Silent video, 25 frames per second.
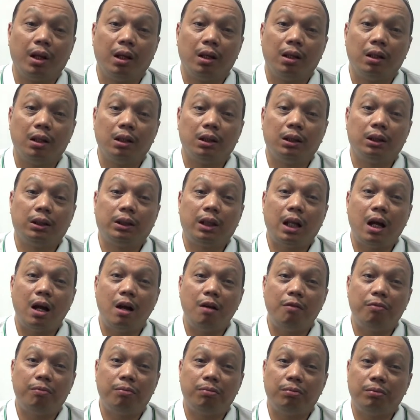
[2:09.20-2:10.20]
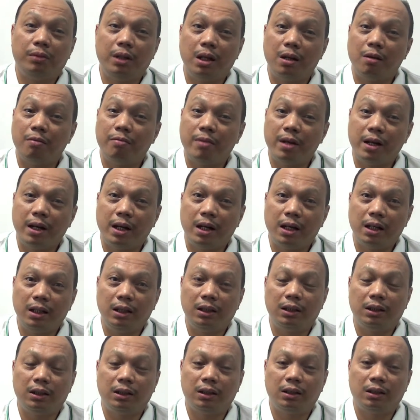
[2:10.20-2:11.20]
Staff, they are very
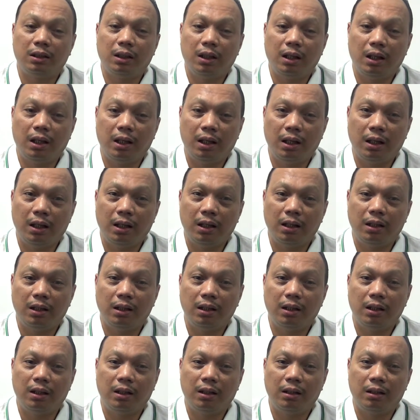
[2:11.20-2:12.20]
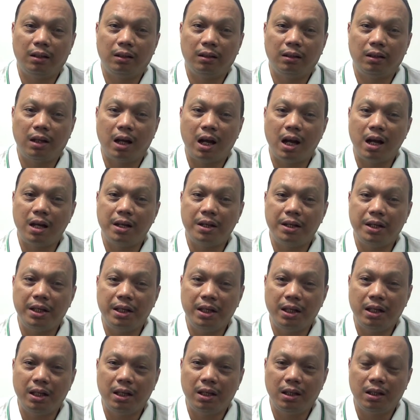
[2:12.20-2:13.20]
nice, and
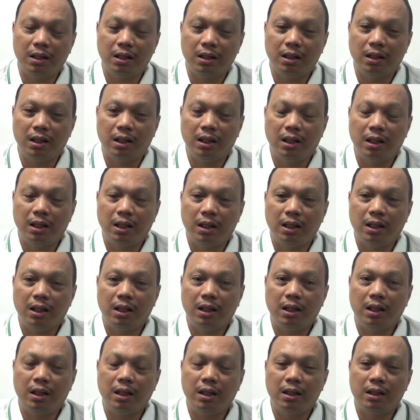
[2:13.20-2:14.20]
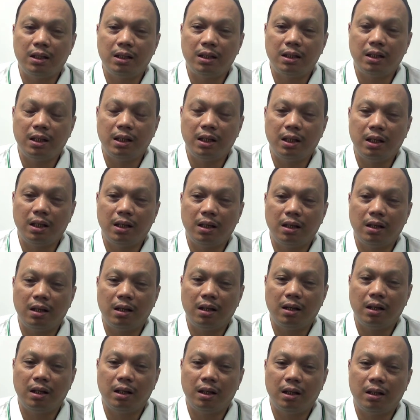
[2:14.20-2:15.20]
Andy, he is the
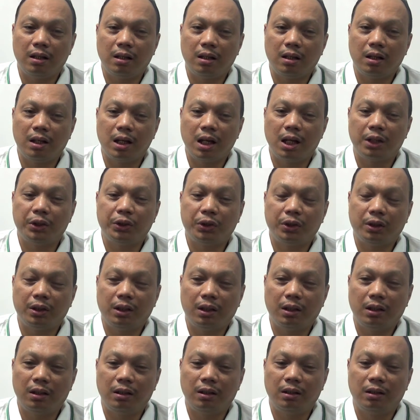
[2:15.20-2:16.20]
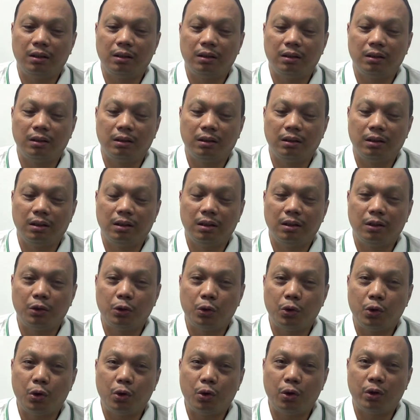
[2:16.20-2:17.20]
international
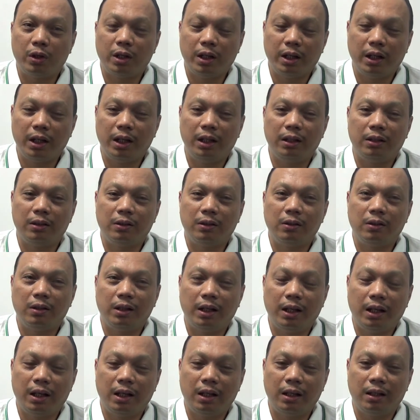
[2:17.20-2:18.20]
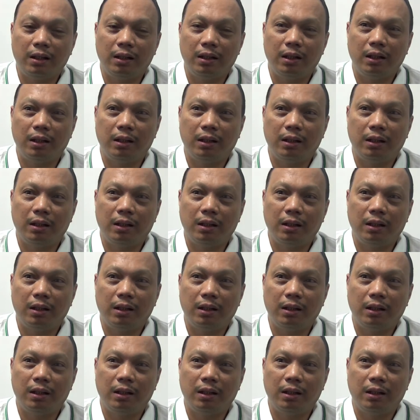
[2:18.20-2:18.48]
coordinator, and